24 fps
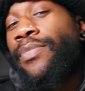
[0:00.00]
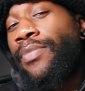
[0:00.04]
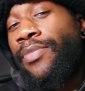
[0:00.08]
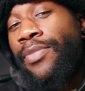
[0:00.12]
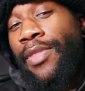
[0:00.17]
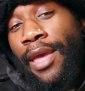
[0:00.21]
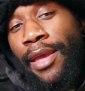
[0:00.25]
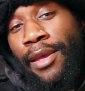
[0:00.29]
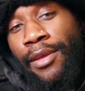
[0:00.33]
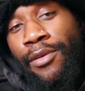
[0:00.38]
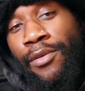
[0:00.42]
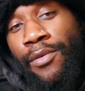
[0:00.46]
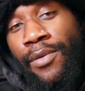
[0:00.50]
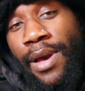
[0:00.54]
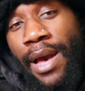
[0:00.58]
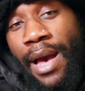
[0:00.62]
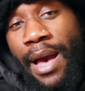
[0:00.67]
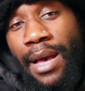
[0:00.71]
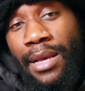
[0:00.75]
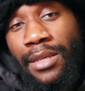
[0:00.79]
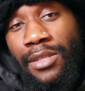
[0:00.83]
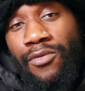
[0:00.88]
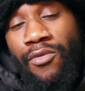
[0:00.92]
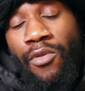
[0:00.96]
Thank you
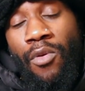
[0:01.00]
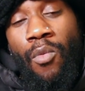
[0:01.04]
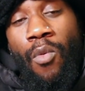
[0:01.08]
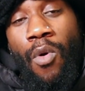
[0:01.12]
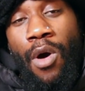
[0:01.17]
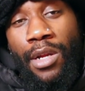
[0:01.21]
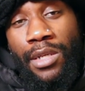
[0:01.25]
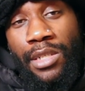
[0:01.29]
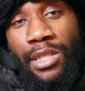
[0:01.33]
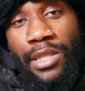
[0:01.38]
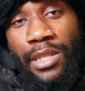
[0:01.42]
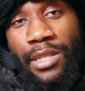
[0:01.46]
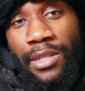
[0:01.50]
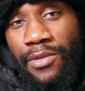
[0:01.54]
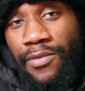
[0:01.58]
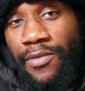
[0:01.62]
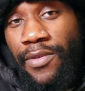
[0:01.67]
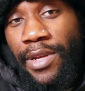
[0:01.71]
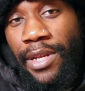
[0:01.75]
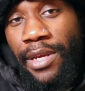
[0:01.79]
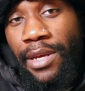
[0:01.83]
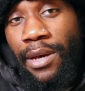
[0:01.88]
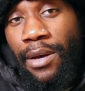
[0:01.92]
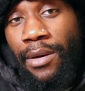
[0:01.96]
guys for watching this
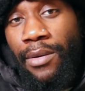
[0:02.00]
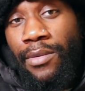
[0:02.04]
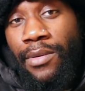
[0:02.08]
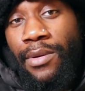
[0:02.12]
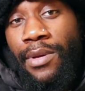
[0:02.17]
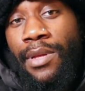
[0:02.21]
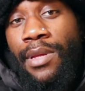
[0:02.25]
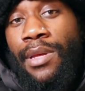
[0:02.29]
video.